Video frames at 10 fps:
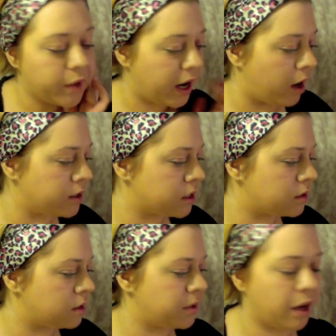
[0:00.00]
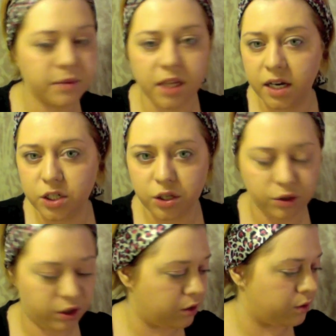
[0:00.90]
I also sometimes like to
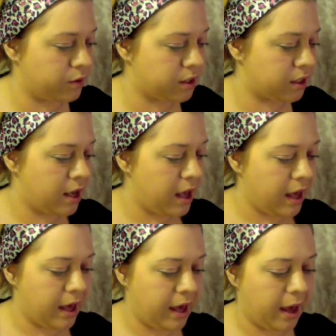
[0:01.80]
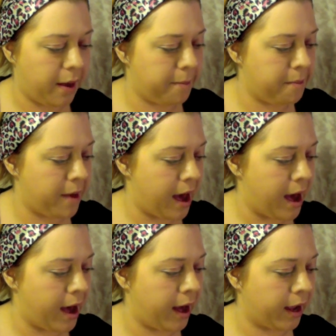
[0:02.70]
use a
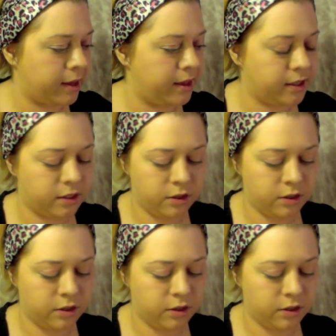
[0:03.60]
MAC, I think it's